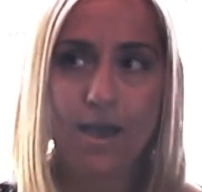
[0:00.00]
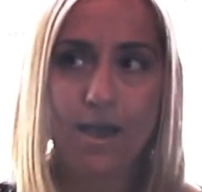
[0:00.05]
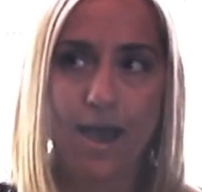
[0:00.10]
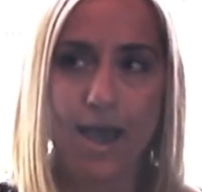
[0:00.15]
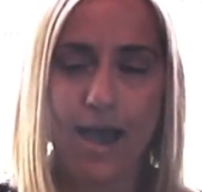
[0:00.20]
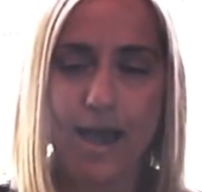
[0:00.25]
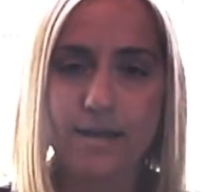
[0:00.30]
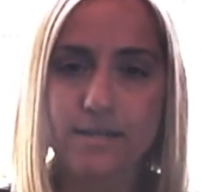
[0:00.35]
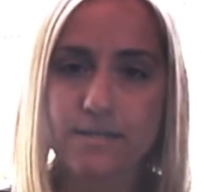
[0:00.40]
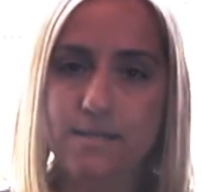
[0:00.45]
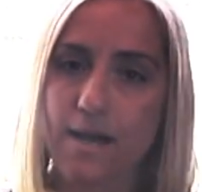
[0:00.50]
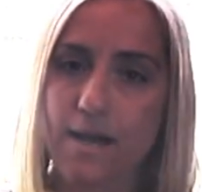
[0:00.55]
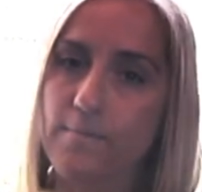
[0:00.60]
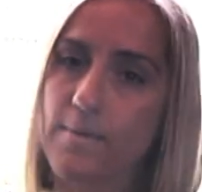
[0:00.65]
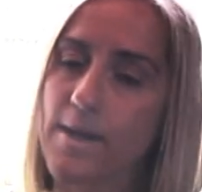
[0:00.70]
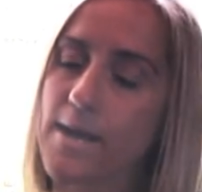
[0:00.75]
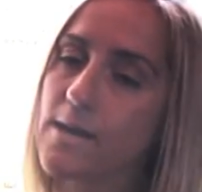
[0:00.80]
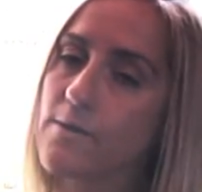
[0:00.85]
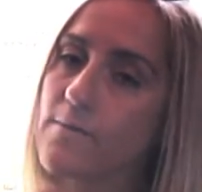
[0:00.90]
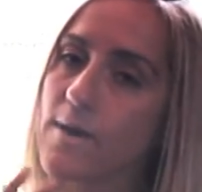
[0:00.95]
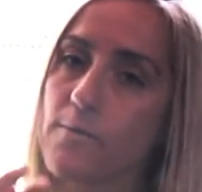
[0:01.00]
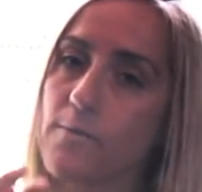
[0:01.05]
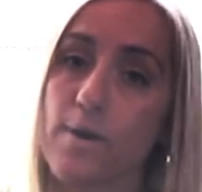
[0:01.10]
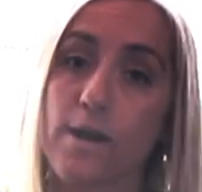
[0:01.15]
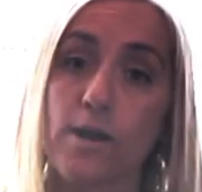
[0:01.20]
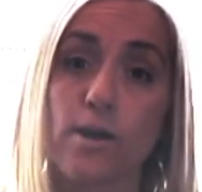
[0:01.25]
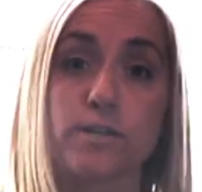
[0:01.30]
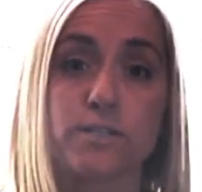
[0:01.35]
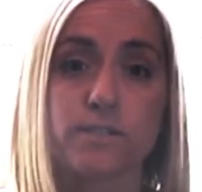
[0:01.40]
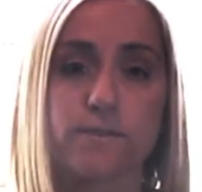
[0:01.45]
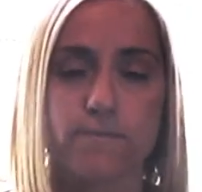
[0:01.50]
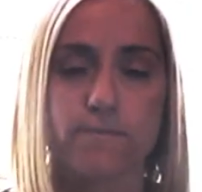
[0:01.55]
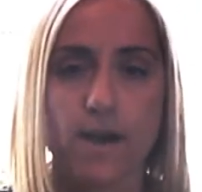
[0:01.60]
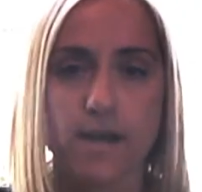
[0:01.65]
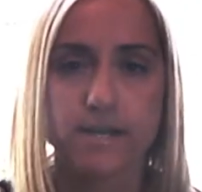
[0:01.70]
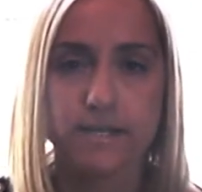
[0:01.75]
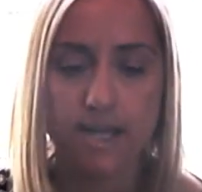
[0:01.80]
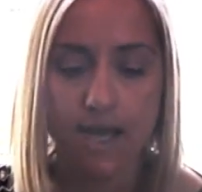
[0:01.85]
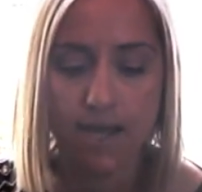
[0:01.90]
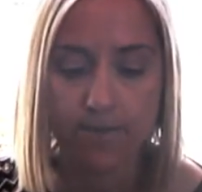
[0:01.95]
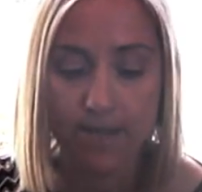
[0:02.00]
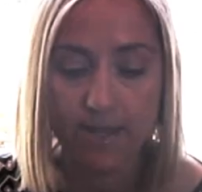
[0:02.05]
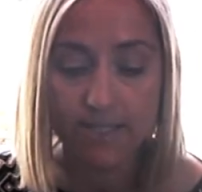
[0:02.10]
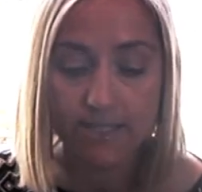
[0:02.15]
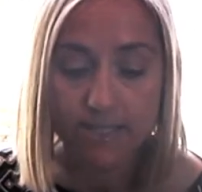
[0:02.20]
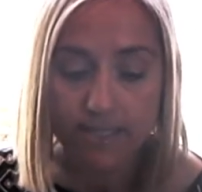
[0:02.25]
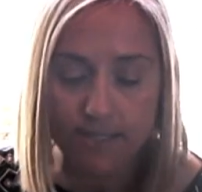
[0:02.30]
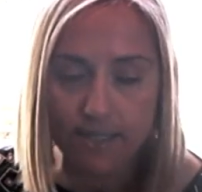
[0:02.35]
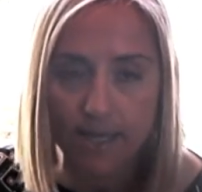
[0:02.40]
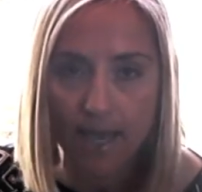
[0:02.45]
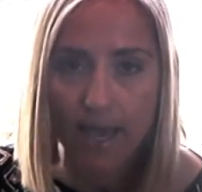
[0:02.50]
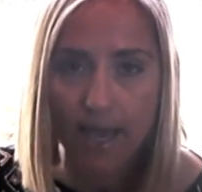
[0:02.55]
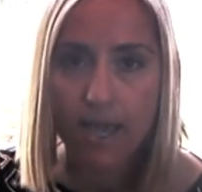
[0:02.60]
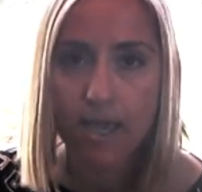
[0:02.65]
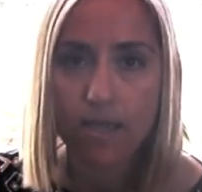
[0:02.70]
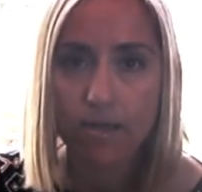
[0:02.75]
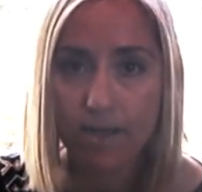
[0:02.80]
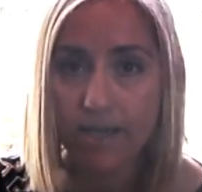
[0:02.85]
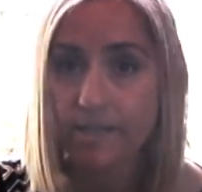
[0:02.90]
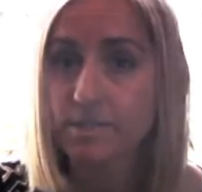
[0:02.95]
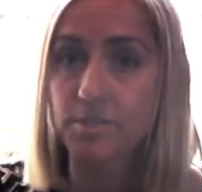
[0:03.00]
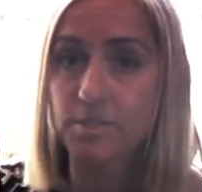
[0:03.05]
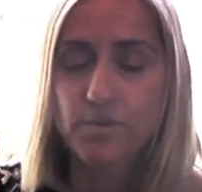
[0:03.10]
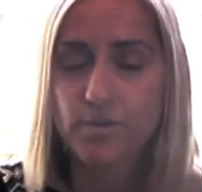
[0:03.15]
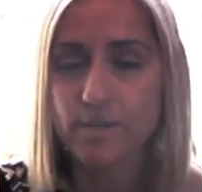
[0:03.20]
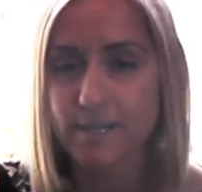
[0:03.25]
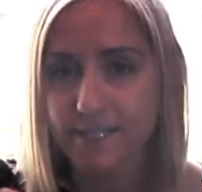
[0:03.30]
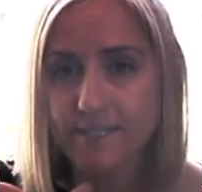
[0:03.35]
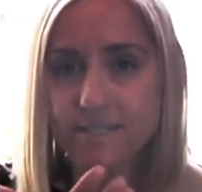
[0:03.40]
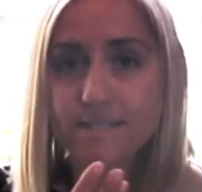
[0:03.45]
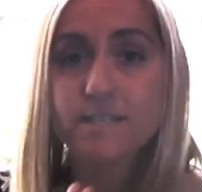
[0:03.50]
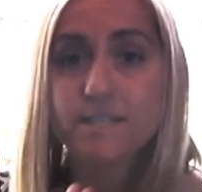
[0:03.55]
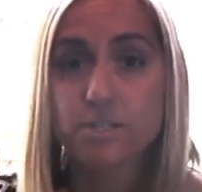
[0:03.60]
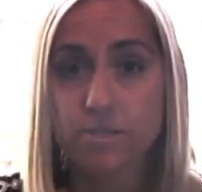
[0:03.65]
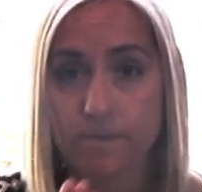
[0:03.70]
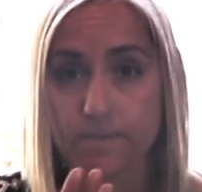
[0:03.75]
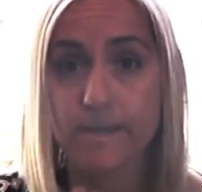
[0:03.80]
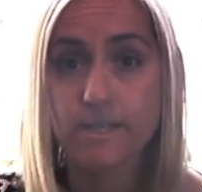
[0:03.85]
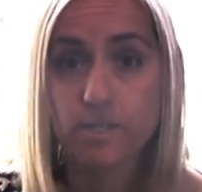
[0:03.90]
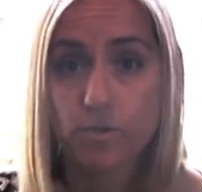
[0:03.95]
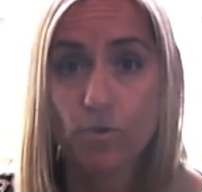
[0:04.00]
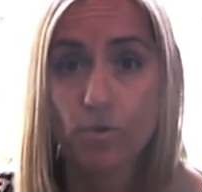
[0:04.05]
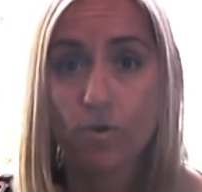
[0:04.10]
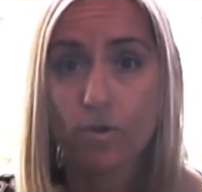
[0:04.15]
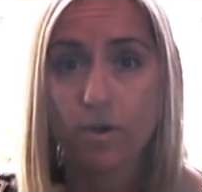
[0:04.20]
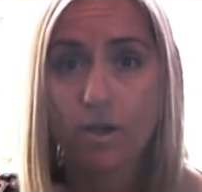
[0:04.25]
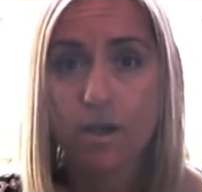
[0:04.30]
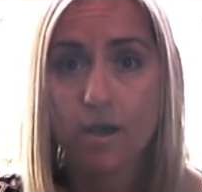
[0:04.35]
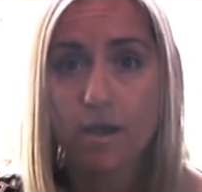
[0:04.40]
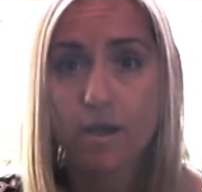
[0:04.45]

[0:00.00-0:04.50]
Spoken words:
And anyway, went on to find out that today, as you're listening to me talk,